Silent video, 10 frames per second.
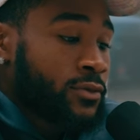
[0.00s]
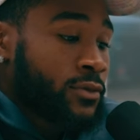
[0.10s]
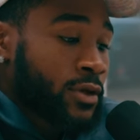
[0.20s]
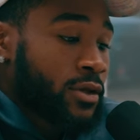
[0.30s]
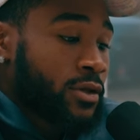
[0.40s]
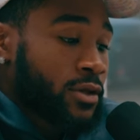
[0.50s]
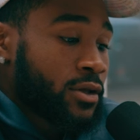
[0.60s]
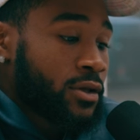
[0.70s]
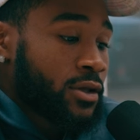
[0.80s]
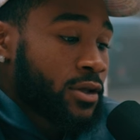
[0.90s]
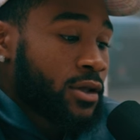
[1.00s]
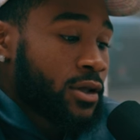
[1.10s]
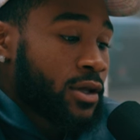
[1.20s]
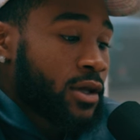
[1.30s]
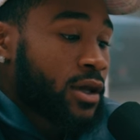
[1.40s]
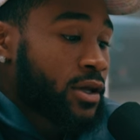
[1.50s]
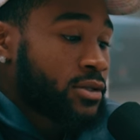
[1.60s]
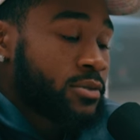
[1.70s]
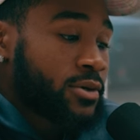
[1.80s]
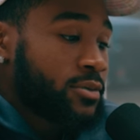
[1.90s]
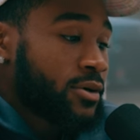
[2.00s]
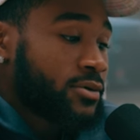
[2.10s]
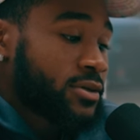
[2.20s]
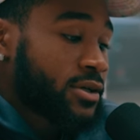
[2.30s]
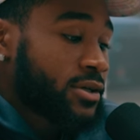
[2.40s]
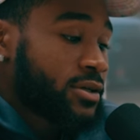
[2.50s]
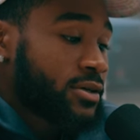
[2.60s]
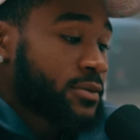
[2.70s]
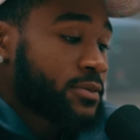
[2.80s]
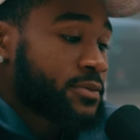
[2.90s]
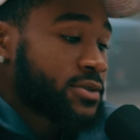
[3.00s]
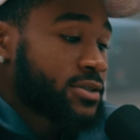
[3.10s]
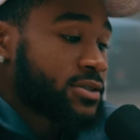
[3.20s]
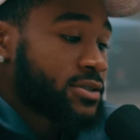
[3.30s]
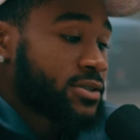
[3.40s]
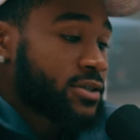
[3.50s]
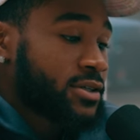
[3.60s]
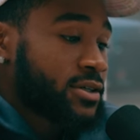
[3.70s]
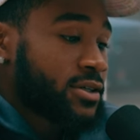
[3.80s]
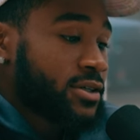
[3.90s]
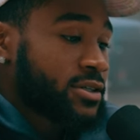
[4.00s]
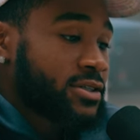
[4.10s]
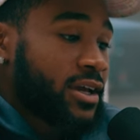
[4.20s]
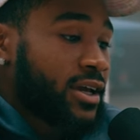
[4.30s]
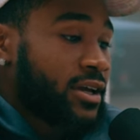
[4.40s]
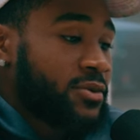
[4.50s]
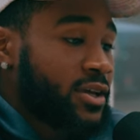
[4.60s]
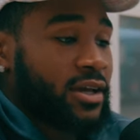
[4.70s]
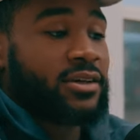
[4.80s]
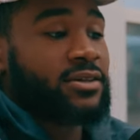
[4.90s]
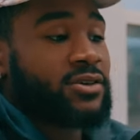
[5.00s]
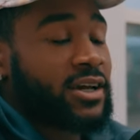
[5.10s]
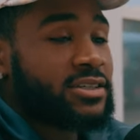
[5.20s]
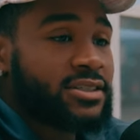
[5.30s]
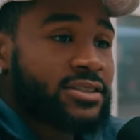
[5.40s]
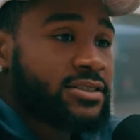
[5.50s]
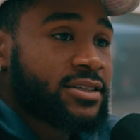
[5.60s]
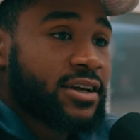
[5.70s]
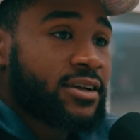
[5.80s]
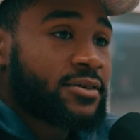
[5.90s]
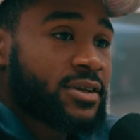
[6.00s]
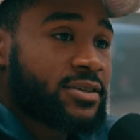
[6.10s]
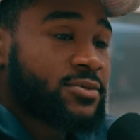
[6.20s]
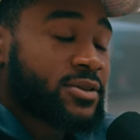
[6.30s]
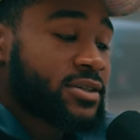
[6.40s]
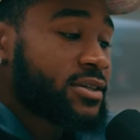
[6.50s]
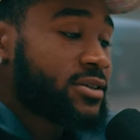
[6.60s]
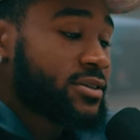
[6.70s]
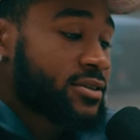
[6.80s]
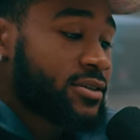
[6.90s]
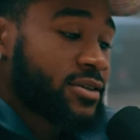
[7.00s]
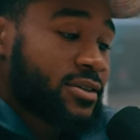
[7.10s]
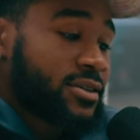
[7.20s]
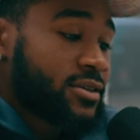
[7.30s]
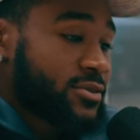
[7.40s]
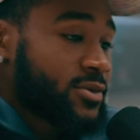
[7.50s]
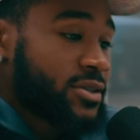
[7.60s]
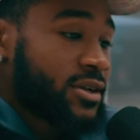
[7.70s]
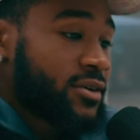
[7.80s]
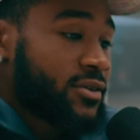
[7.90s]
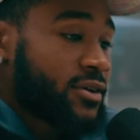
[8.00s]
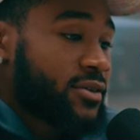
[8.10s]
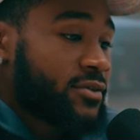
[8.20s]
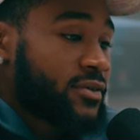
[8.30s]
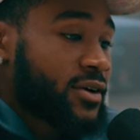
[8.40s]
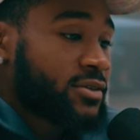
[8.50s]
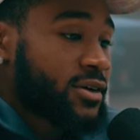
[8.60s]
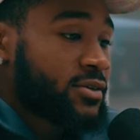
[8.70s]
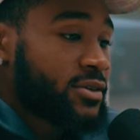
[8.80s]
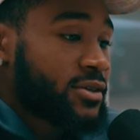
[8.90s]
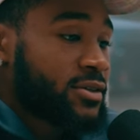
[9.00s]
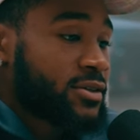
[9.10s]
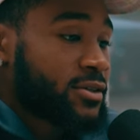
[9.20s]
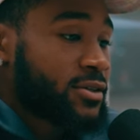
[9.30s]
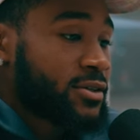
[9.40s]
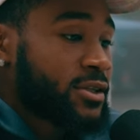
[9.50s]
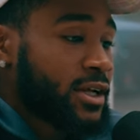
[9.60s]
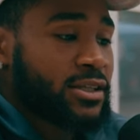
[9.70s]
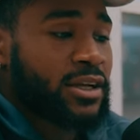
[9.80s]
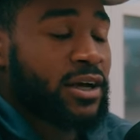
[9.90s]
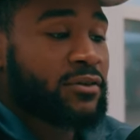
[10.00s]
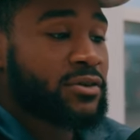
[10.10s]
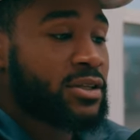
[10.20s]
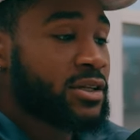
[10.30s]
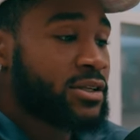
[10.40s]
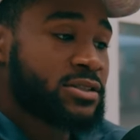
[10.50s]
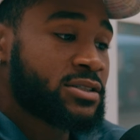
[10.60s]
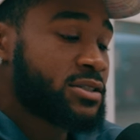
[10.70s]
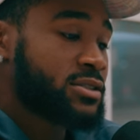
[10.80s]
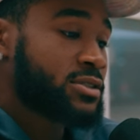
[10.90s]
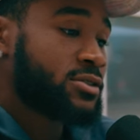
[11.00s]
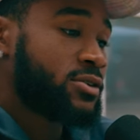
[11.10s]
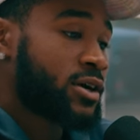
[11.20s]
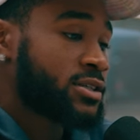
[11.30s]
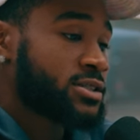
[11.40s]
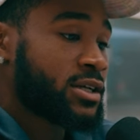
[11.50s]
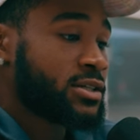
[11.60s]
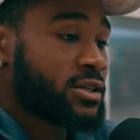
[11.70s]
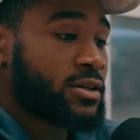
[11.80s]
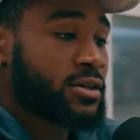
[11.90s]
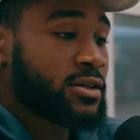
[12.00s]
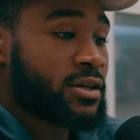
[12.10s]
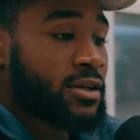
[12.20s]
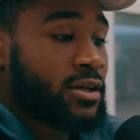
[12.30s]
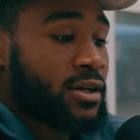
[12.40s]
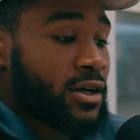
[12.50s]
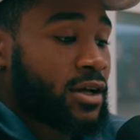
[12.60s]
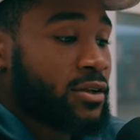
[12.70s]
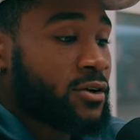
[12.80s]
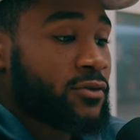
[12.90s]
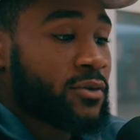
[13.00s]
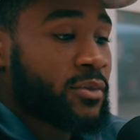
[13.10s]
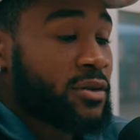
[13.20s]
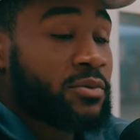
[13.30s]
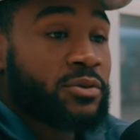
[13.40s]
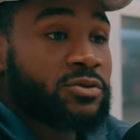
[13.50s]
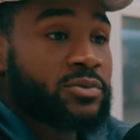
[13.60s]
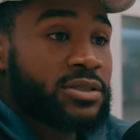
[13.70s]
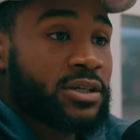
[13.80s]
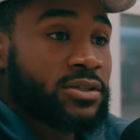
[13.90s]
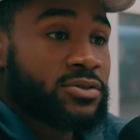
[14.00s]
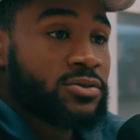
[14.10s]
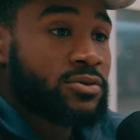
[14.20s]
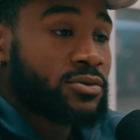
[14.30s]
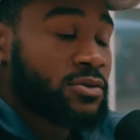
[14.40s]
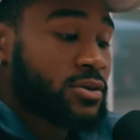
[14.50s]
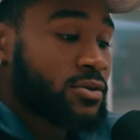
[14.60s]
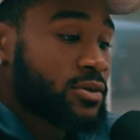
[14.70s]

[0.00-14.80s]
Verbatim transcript: how yeah, it seemed. Yeah, yeah, it had to be, bro. Like um, just this game, you can't you can't cheat this game. That's one thing. It's one that I uh, found out, and uh, not that I ever did. It's just, you know, I, I, I learned from other people's mistakes too, you know.